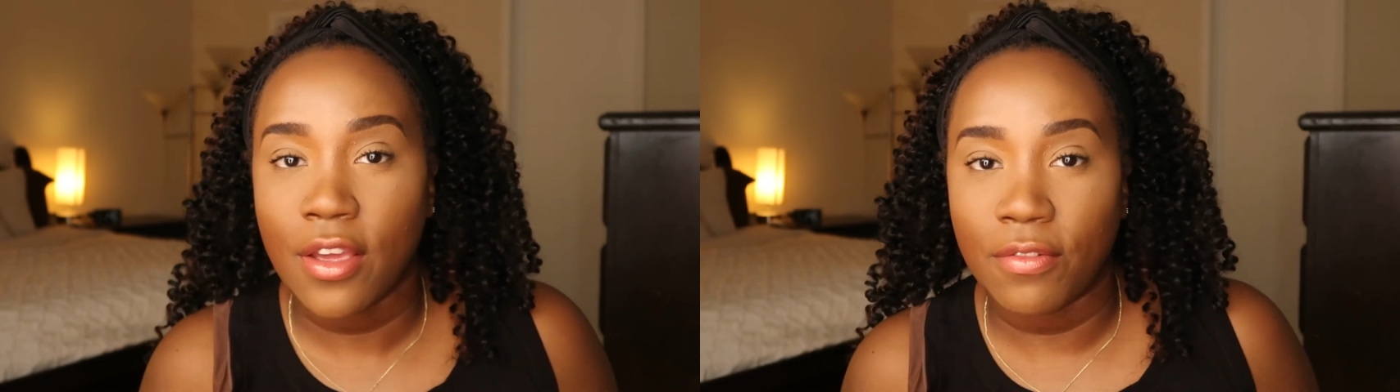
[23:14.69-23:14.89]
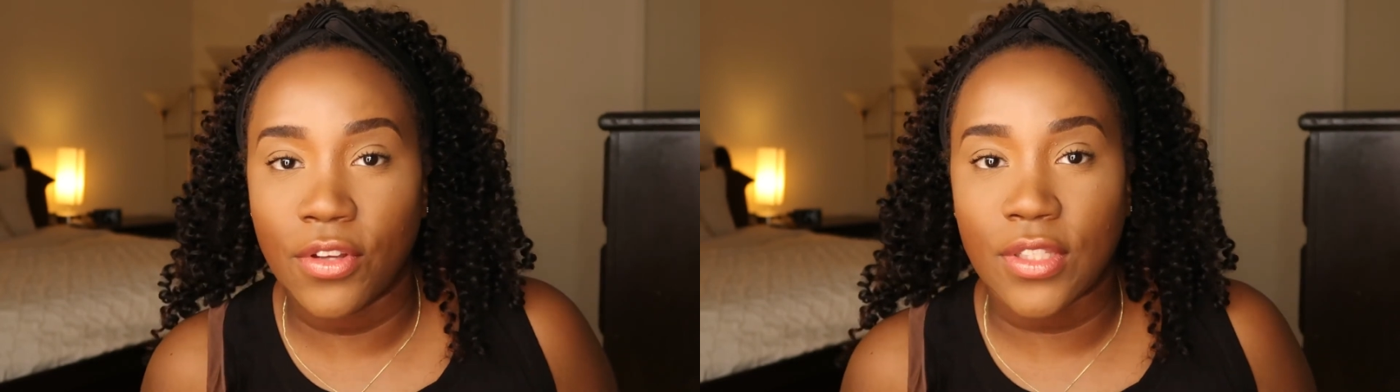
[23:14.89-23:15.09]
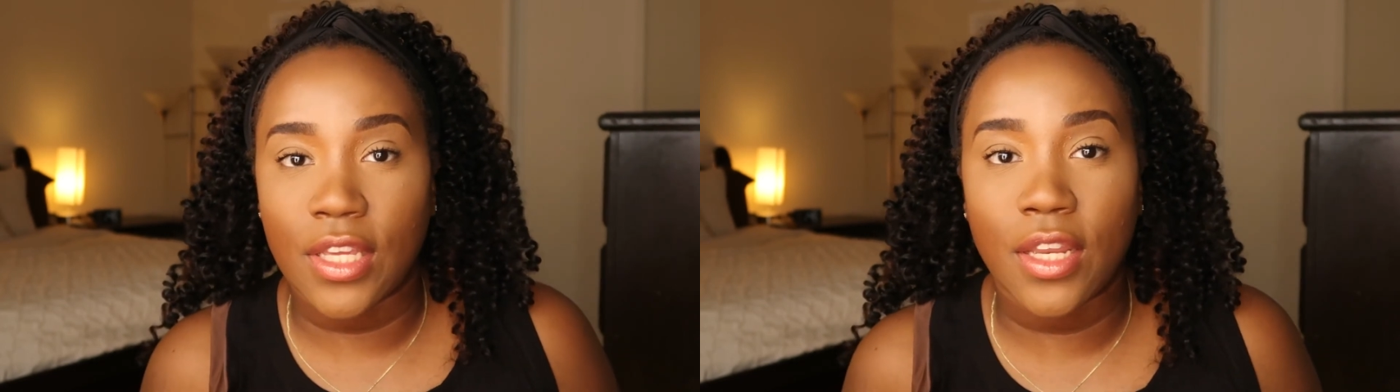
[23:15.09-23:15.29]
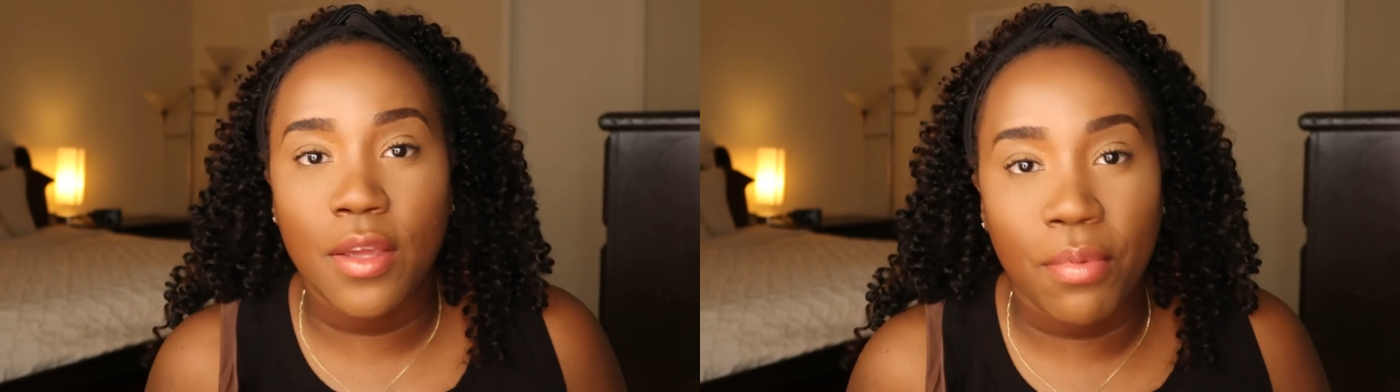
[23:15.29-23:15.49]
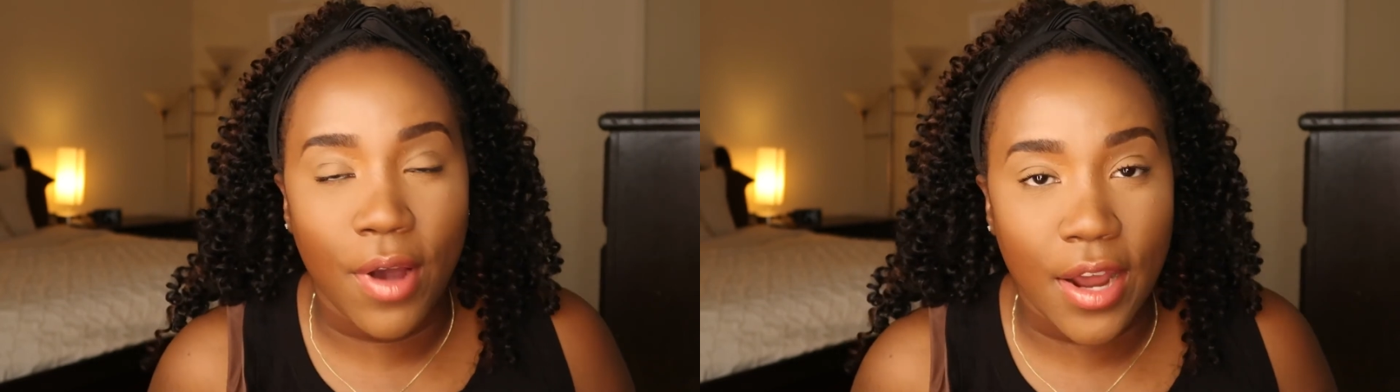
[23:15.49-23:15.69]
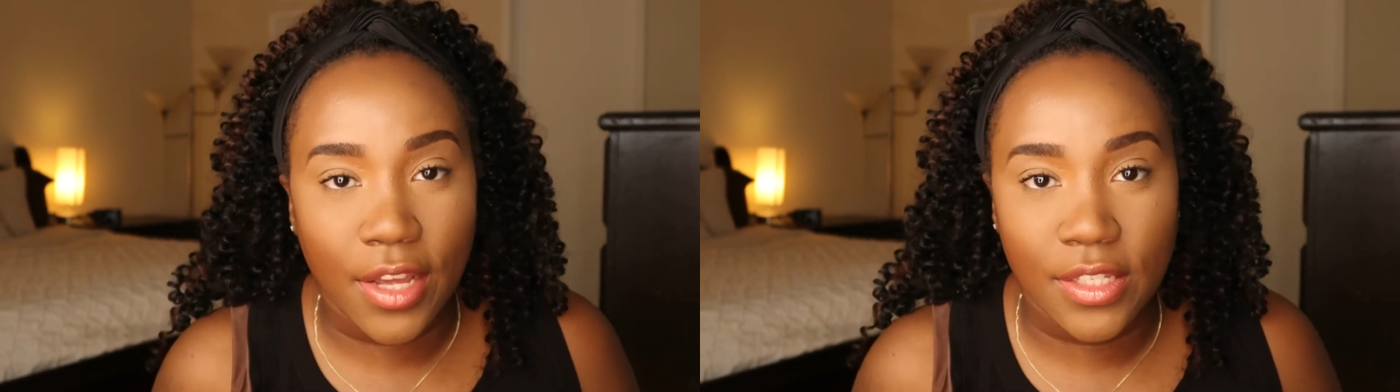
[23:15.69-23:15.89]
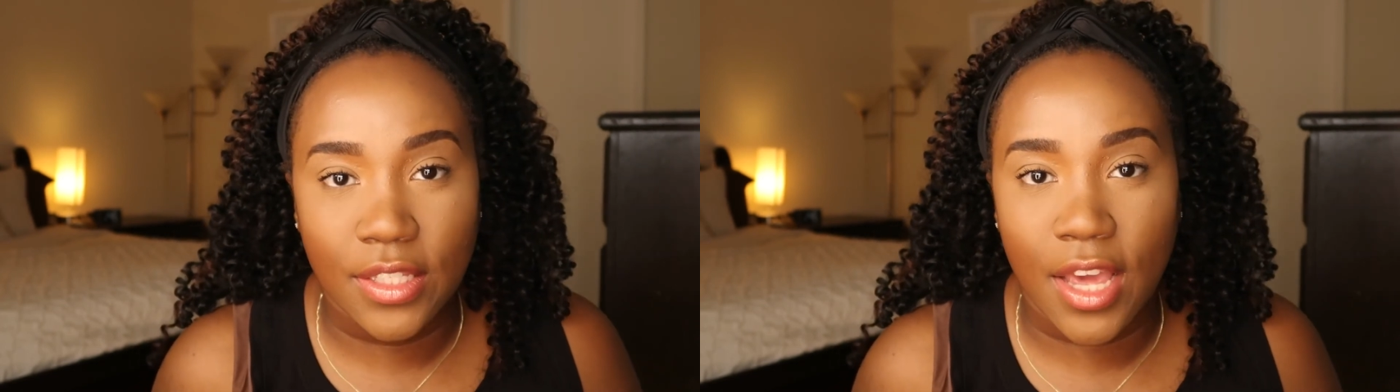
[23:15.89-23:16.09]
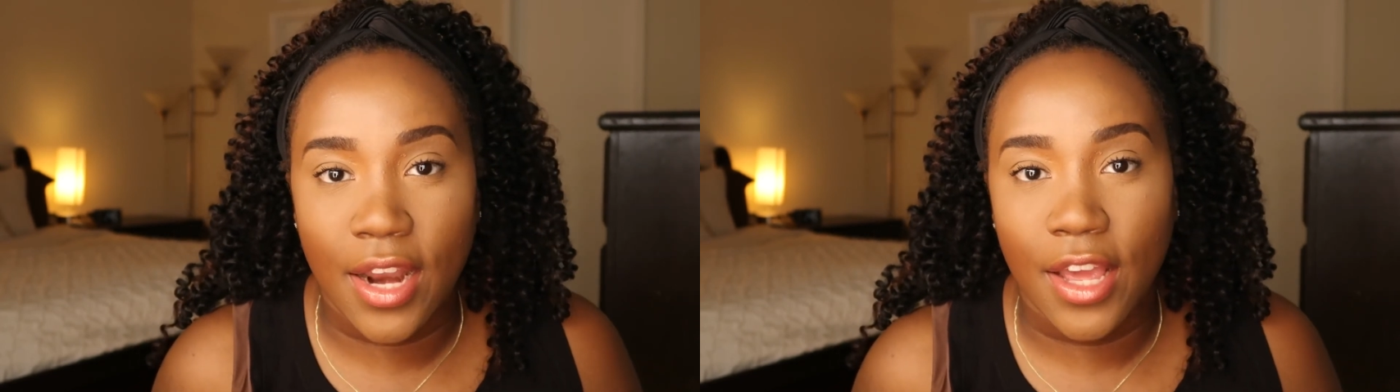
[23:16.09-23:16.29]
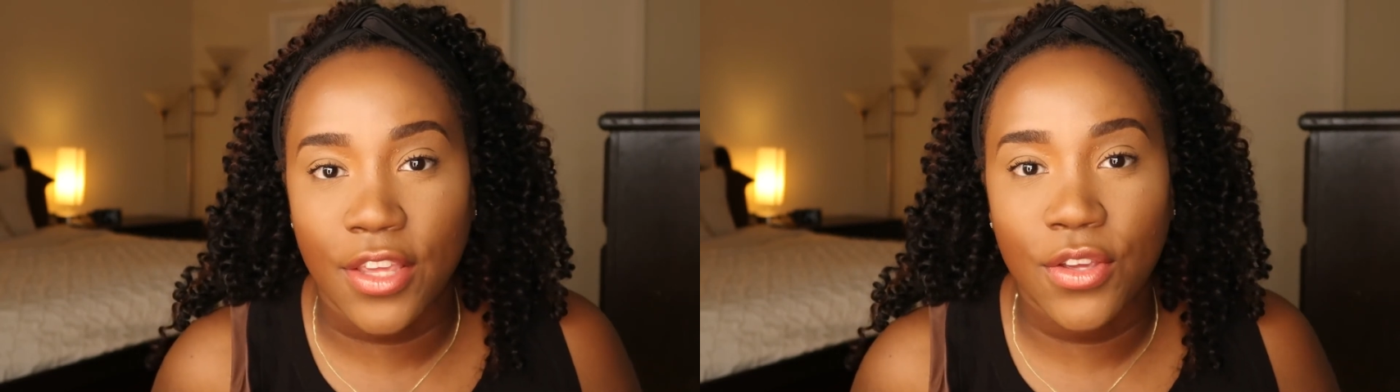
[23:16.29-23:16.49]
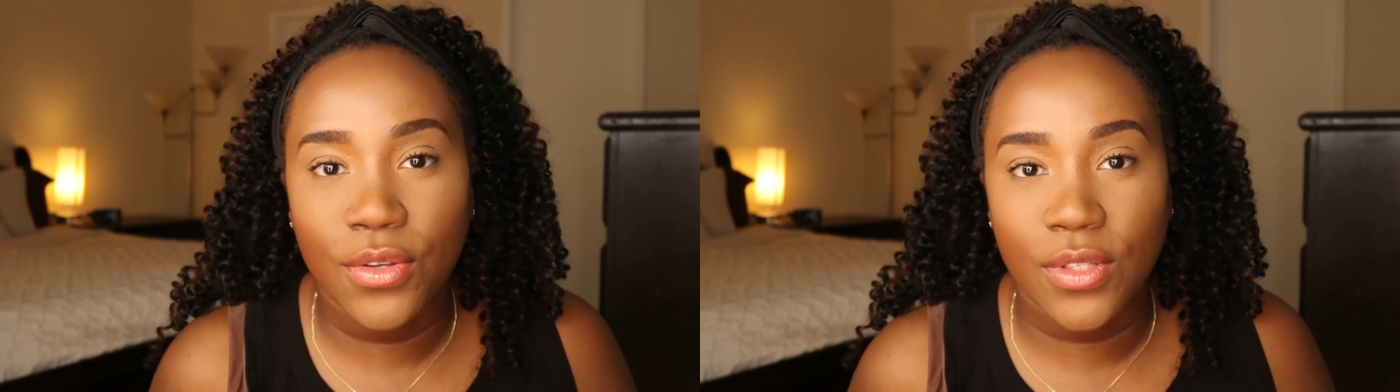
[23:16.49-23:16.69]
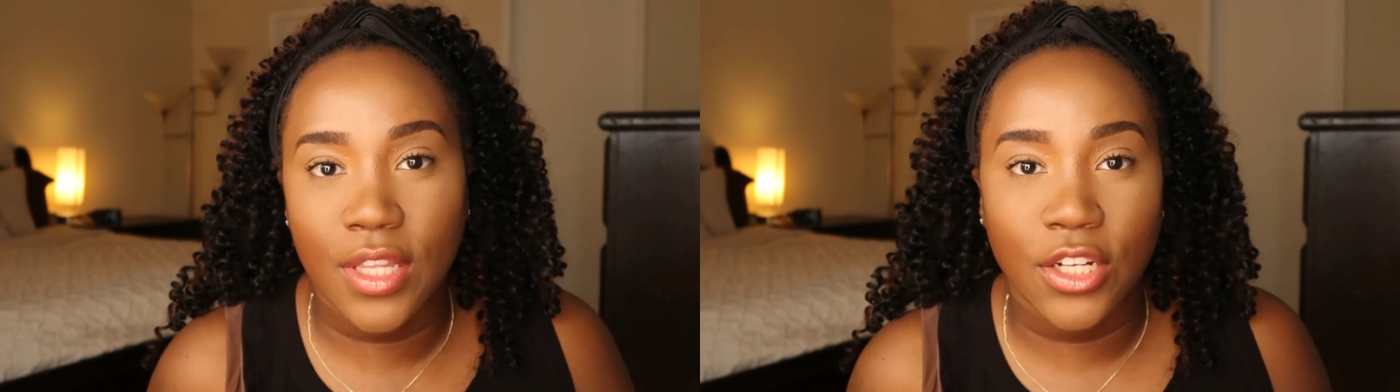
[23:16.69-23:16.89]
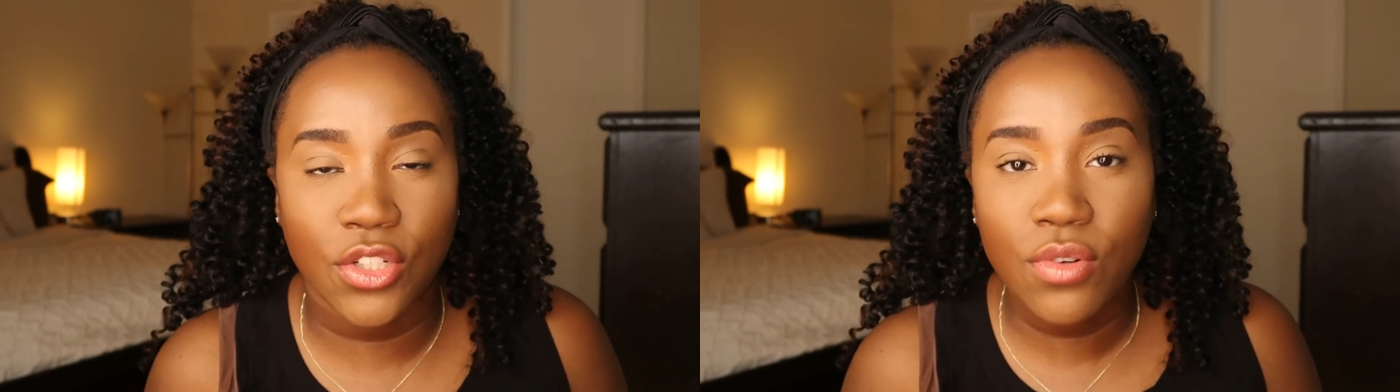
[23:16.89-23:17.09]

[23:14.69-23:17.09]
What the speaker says: If there's any products that I use that